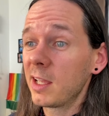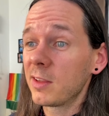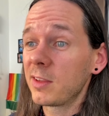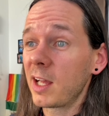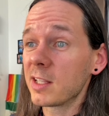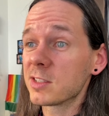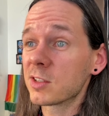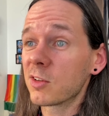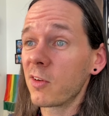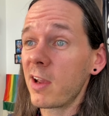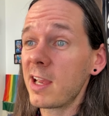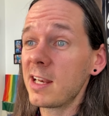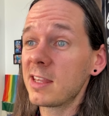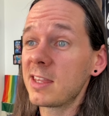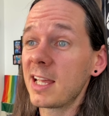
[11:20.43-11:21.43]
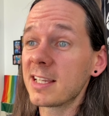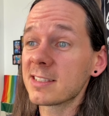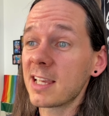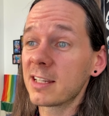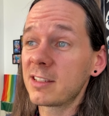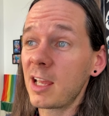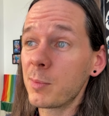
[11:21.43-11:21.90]
That's great. Things
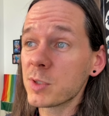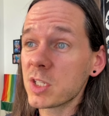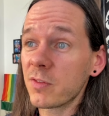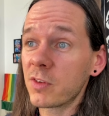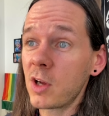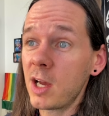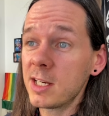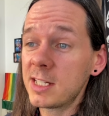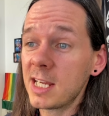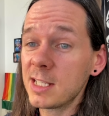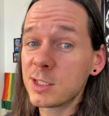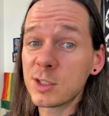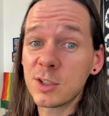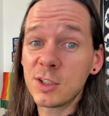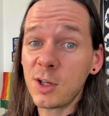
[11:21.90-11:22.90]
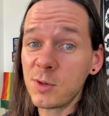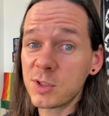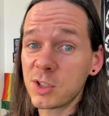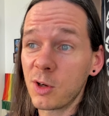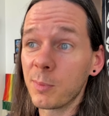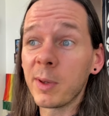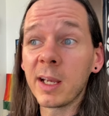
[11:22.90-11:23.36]
like tables of contents don't
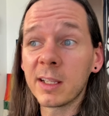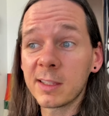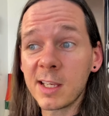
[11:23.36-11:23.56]
show big.